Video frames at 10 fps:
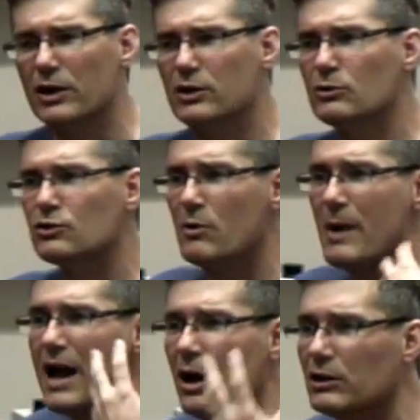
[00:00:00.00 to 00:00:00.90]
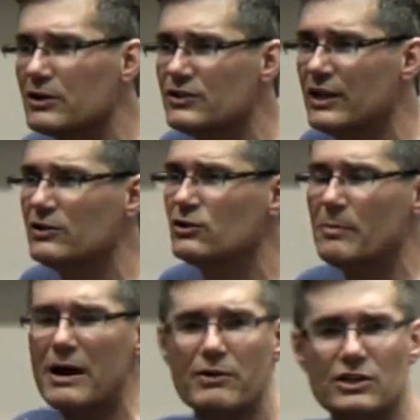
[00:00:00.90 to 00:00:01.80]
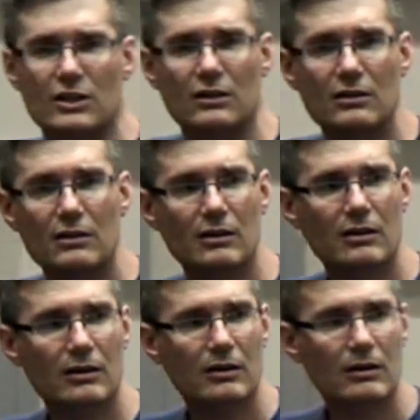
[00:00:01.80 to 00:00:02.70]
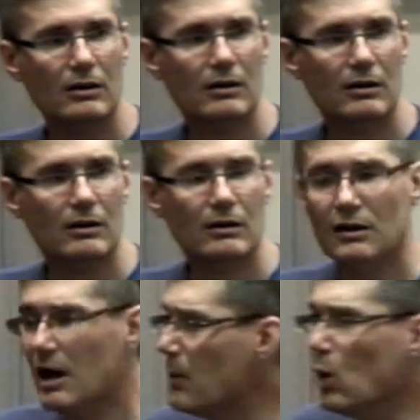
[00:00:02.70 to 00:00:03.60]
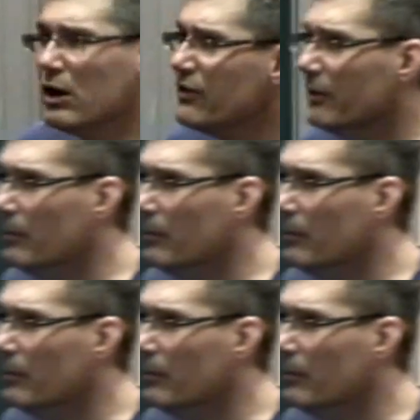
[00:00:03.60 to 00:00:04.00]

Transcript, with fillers: molecules, or am I a whole lot of cells, or am I Richard? I'm all of